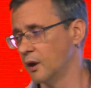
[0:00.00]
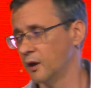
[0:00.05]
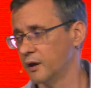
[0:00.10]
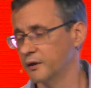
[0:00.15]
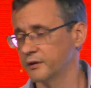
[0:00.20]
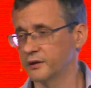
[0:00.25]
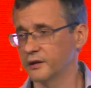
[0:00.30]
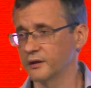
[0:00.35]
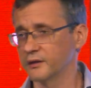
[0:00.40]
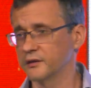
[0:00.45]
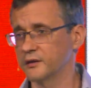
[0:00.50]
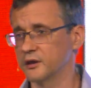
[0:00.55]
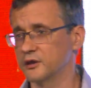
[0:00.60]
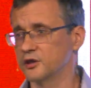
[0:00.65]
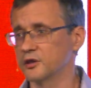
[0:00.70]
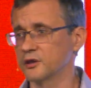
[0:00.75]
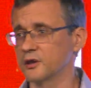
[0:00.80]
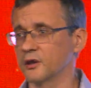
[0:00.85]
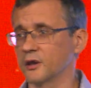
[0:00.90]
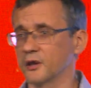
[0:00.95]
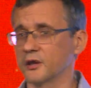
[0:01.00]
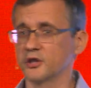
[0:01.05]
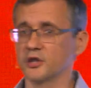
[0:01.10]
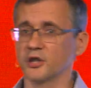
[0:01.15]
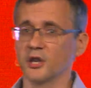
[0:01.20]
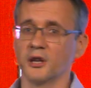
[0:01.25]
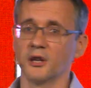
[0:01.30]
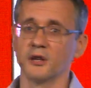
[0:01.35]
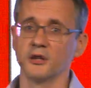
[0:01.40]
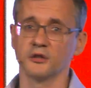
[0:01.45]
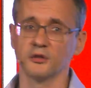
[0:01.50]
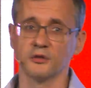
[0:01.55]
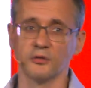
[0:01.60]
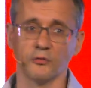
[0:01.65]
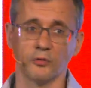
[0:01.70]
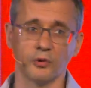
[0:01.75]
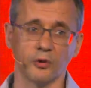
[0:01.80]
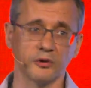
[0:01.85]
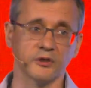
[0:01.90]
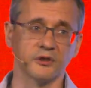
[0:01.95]
SIX Digital Exchange
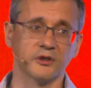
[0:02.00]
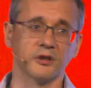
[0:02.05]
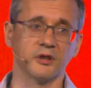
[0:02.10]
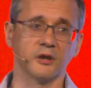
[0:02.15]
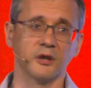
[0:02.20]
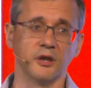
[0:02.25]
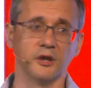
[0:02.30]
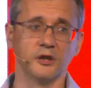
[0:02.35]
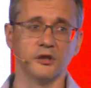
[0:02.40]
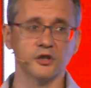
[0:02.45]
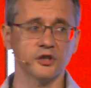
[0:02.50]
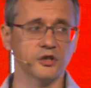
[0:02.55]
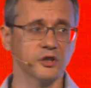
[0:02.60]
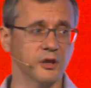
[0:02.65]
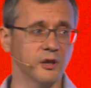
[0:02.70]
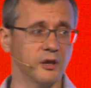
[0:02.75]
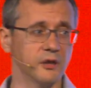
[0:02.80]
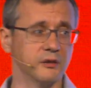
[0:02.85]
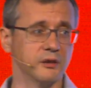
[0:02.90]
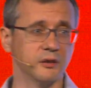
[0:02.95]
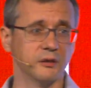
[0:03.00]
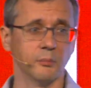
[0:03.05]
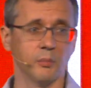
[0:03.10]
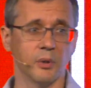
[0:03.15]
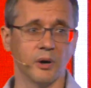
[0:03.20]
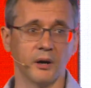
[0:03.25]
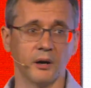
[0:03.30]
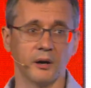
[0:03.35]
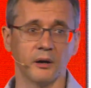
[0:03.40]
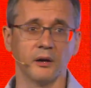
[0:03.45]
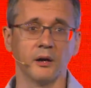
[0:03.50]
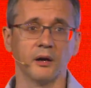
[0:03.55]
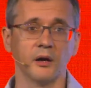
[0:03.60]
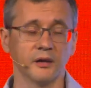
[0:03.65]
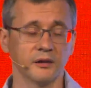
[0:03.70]
was initiated by